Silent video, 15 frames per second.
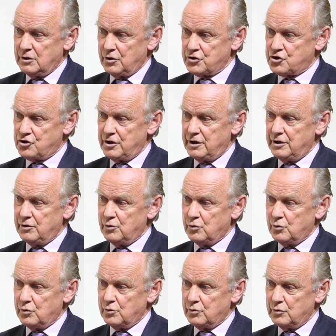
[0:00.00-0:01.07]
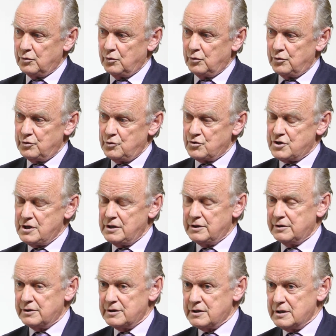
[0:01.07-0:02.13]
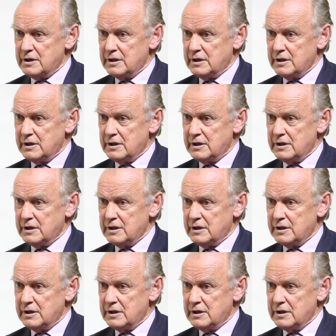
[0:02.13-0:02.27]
Australia or New Zealand,